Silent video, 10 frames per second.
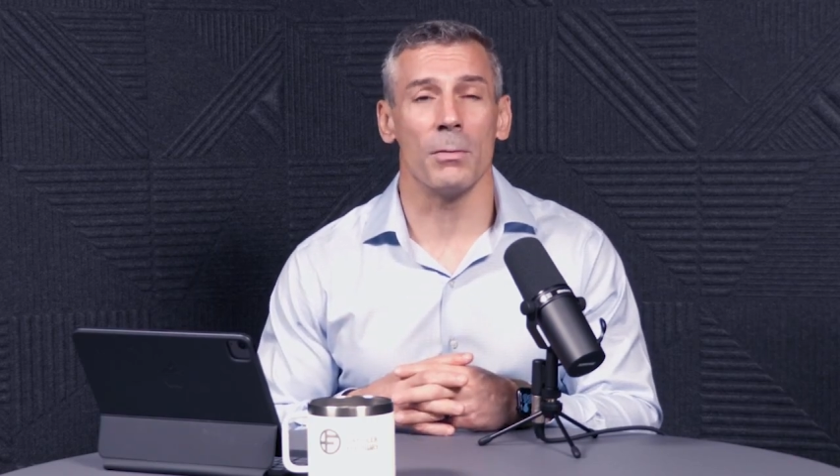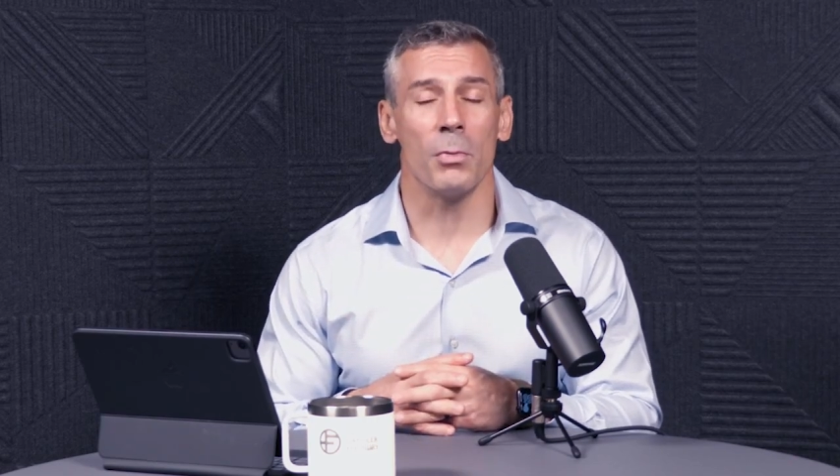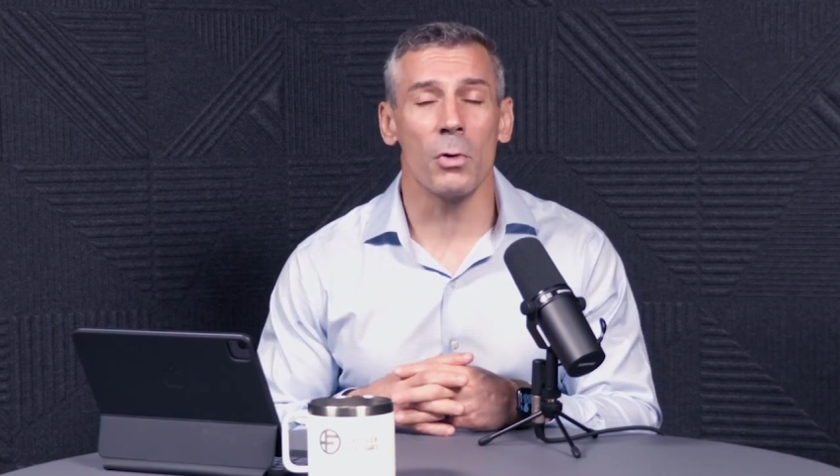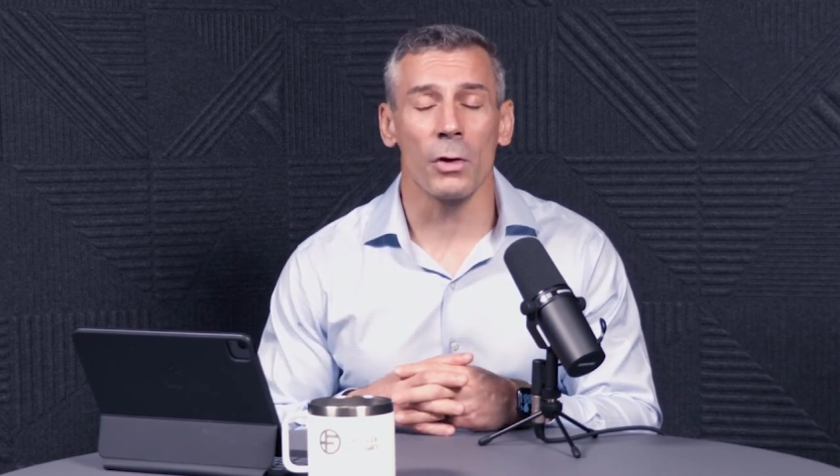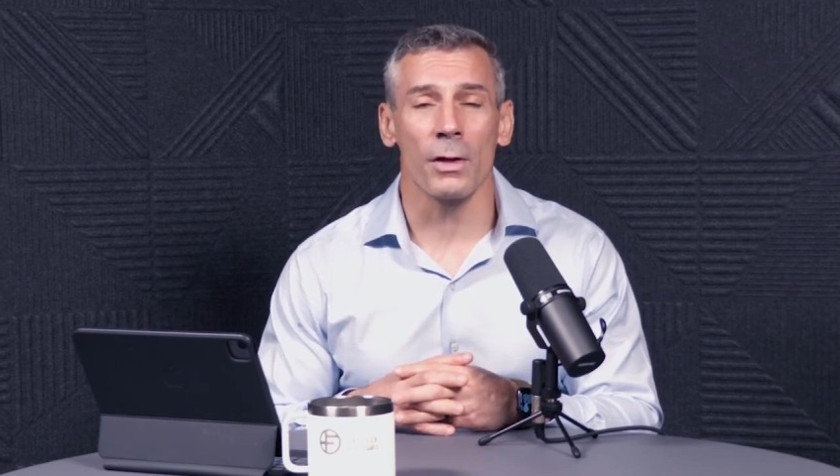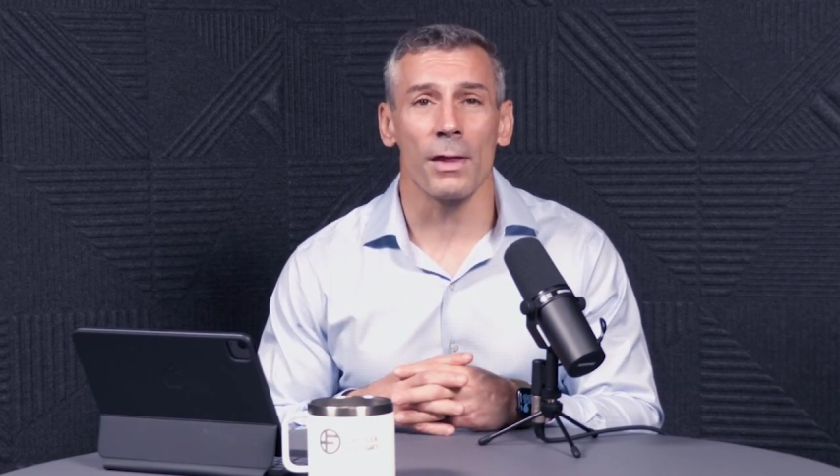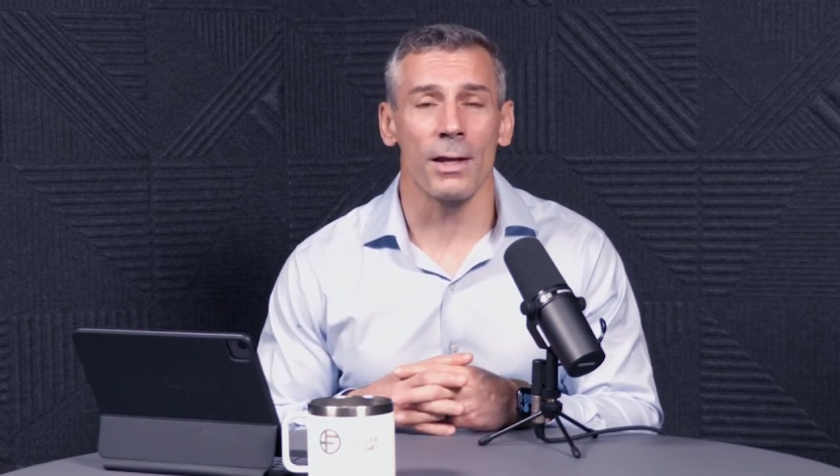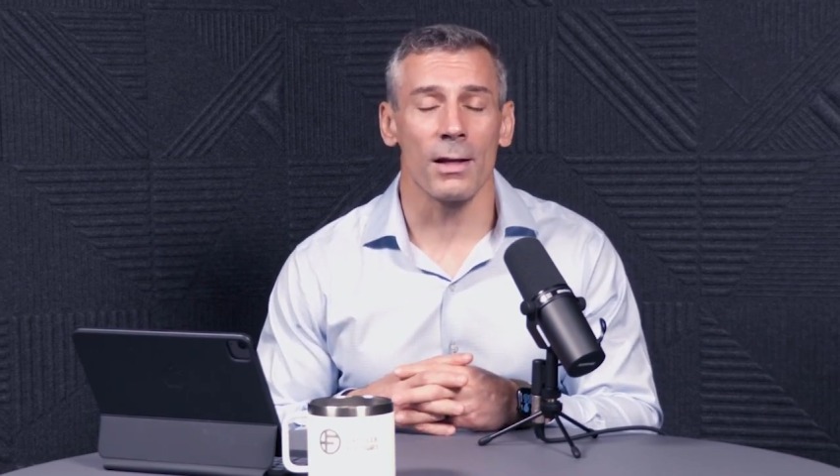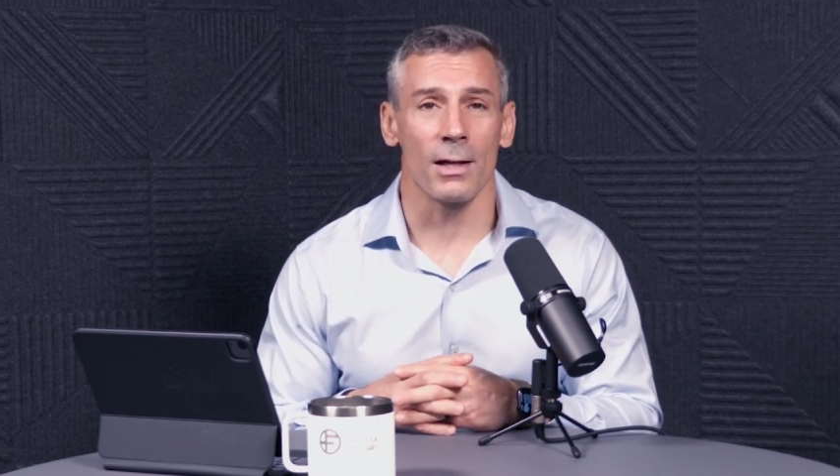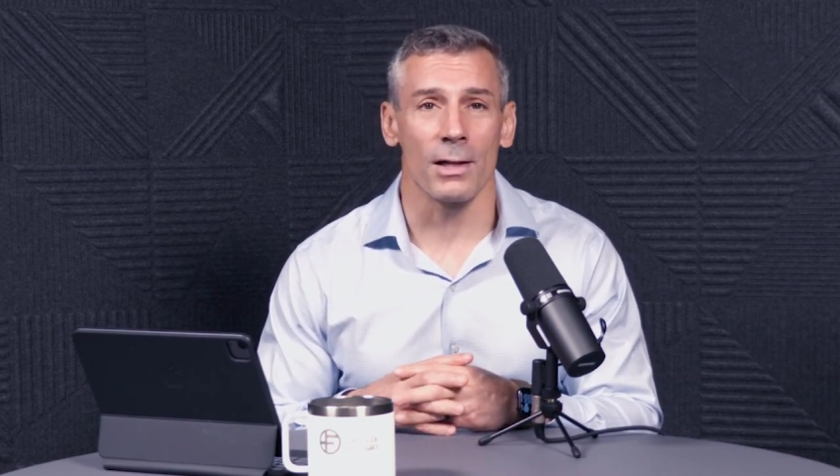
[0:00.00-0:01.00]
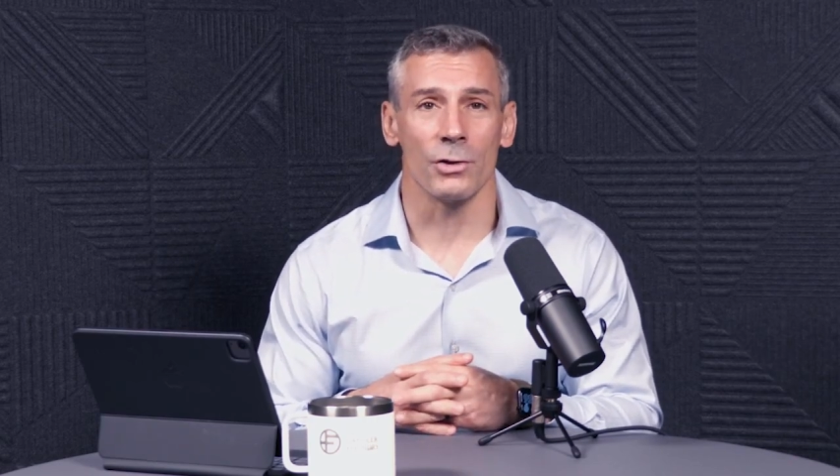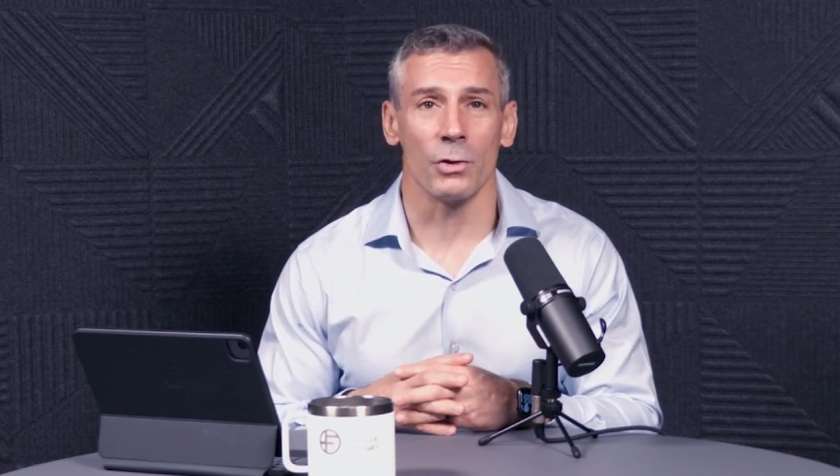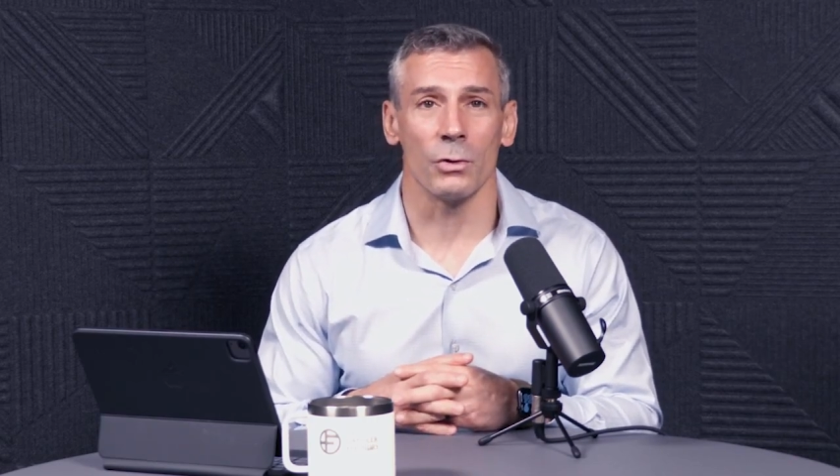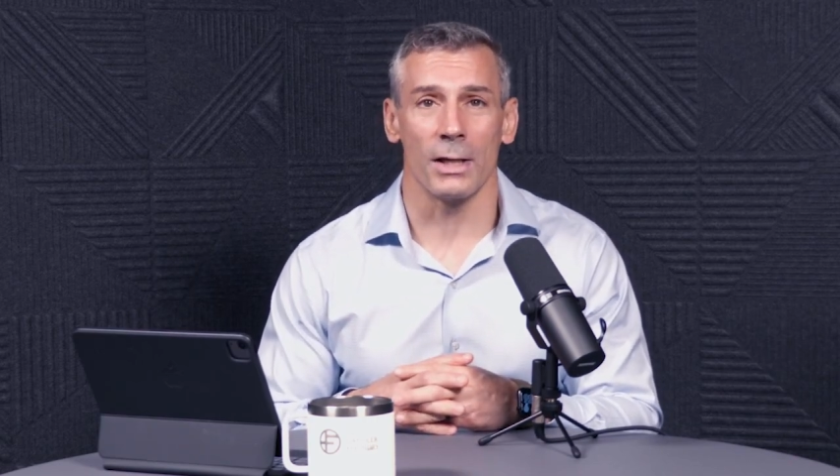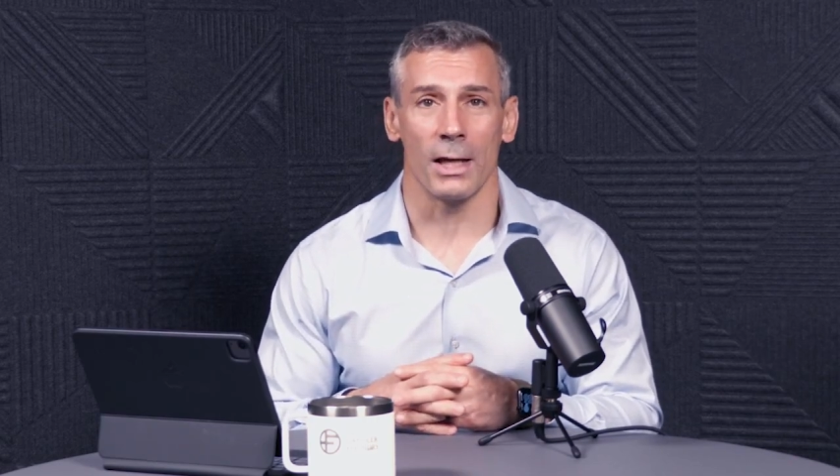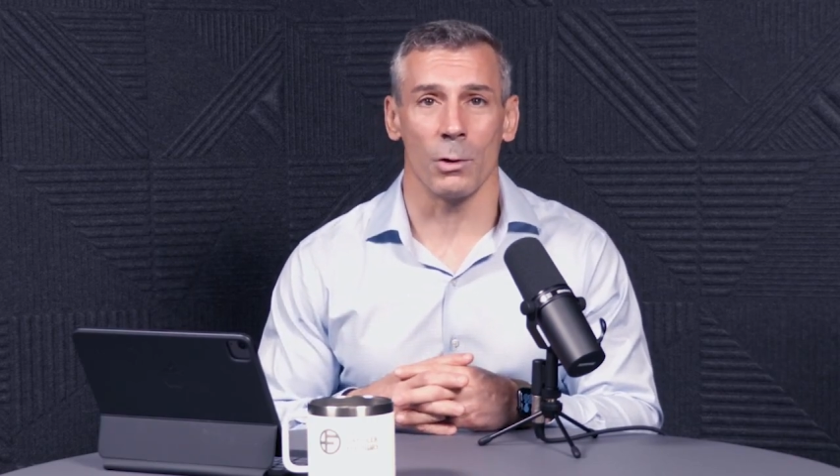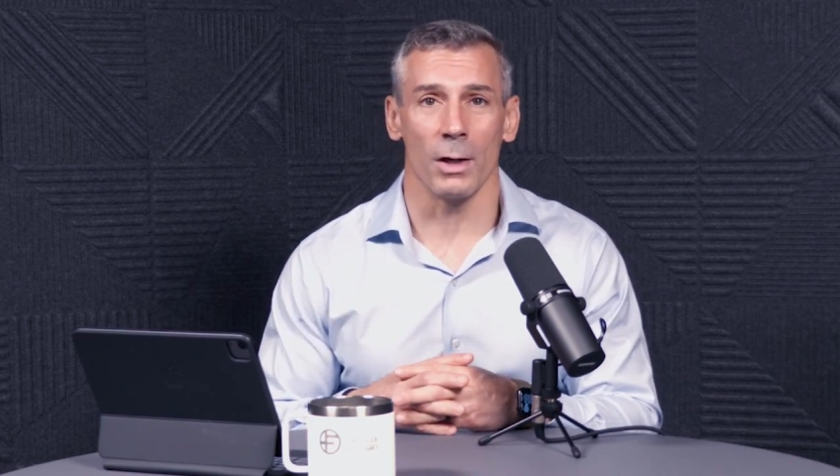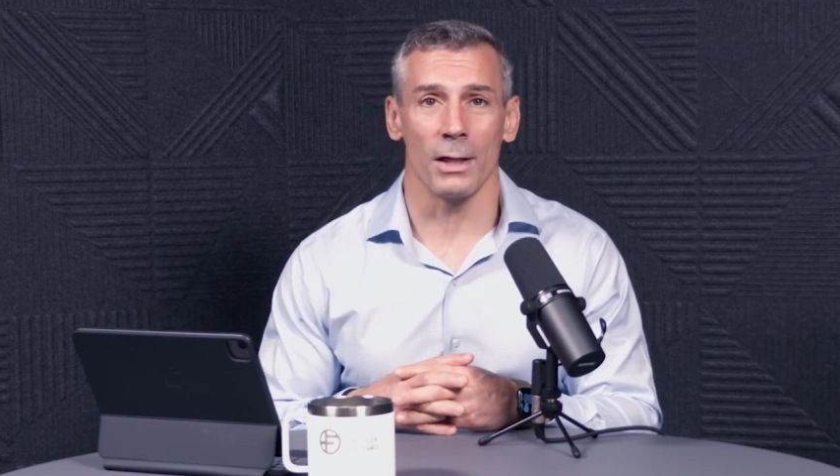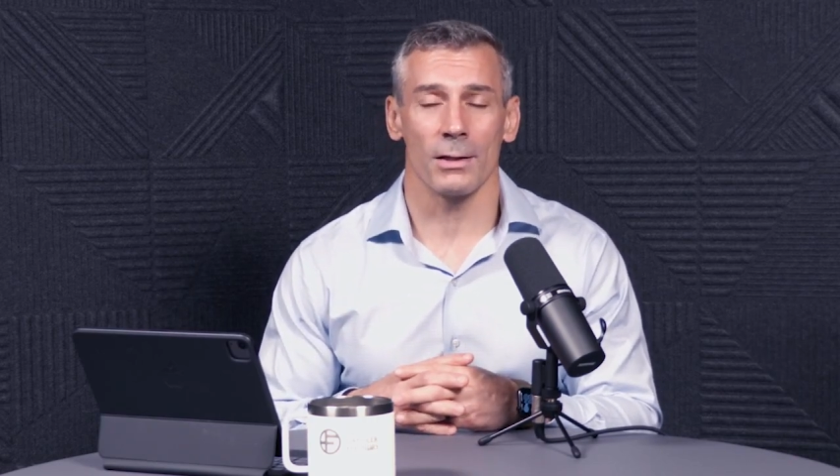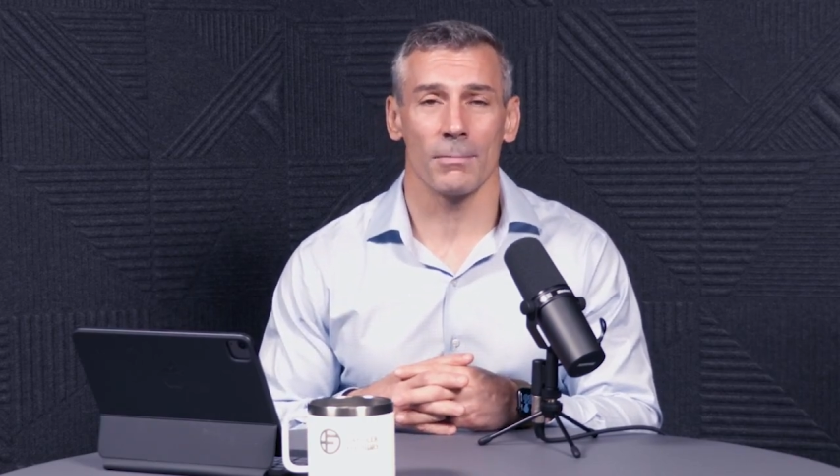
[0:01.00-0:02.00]
important theological
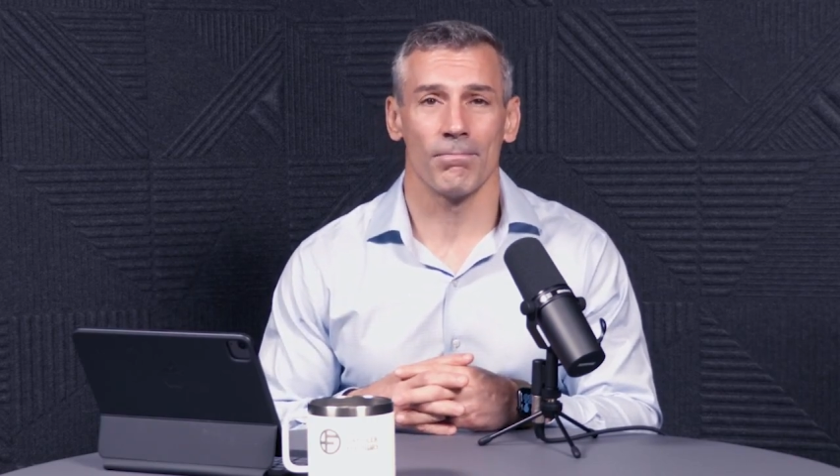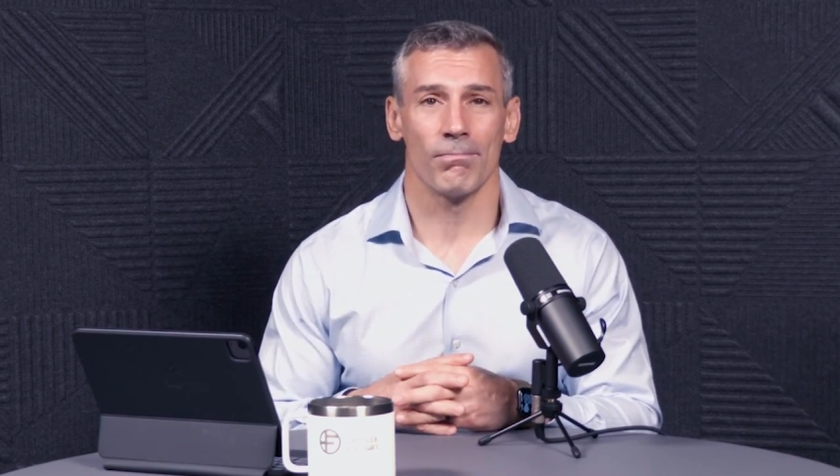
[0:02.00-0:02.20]
takeaways.